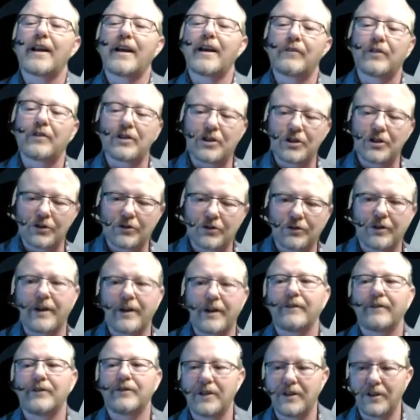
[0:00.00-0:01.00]
our children
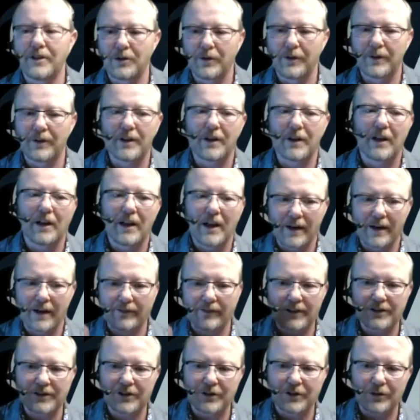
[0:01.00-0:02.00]
have to deal with it, a lot of
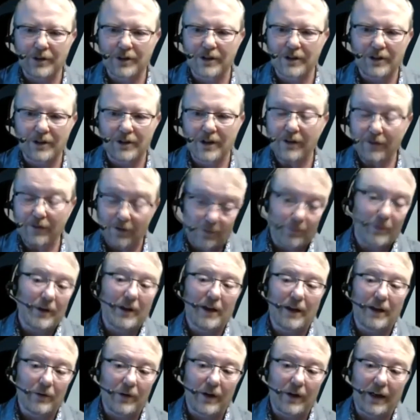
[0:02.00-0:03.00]
us who are, for me
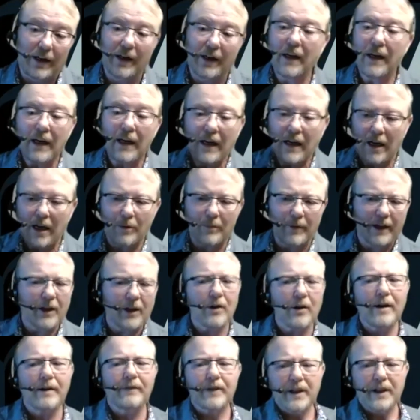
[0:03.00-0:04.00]
anyway, I'm like, oh, I
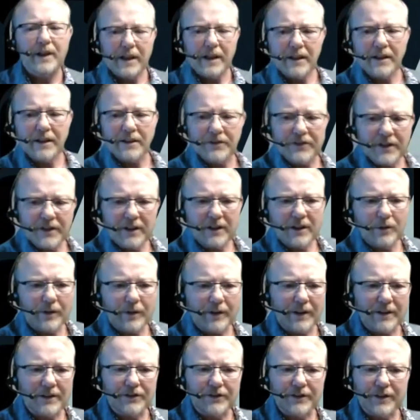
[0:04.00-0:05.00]
have a kid that's dealing with
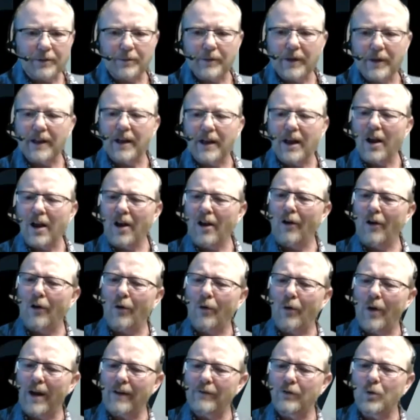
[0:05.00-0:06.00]
this. And I'm like, oh,
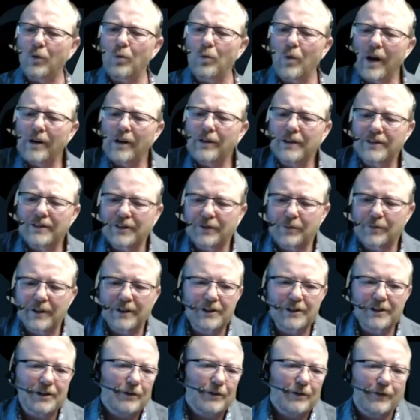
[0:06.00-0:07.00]
I have awareness of
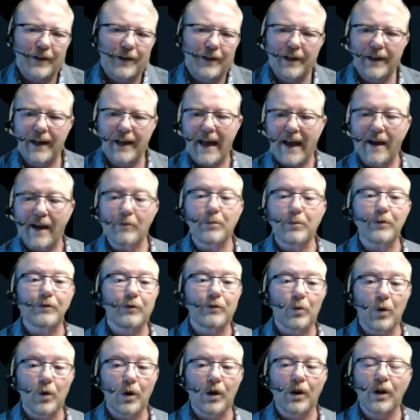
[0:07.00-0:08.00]
myself I didn't have
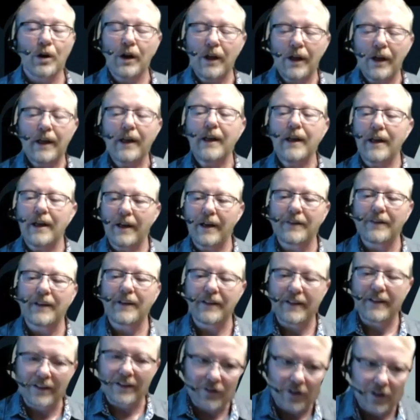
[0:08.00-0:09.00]
before. And I think
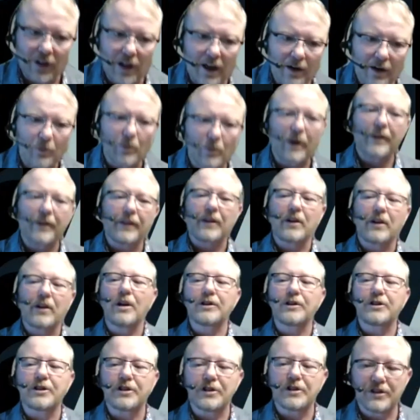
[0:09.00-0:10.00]
that's a lot of why the
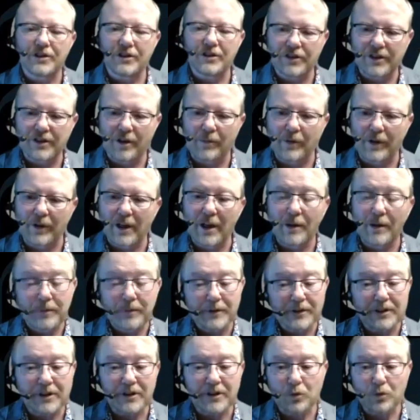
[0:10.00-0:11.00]
consciousness is coming up is
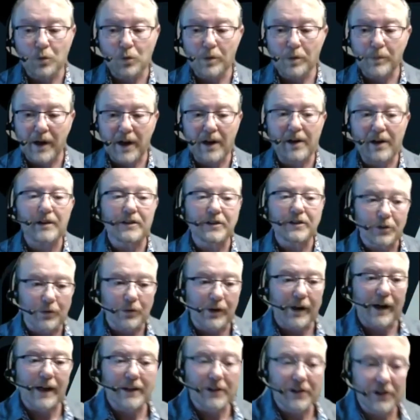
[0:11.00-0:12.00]
because we're parents who are
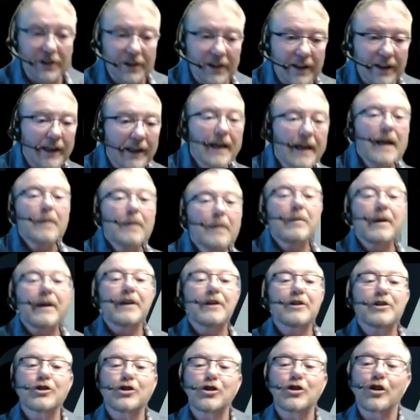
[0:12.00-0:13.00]
actually making sure our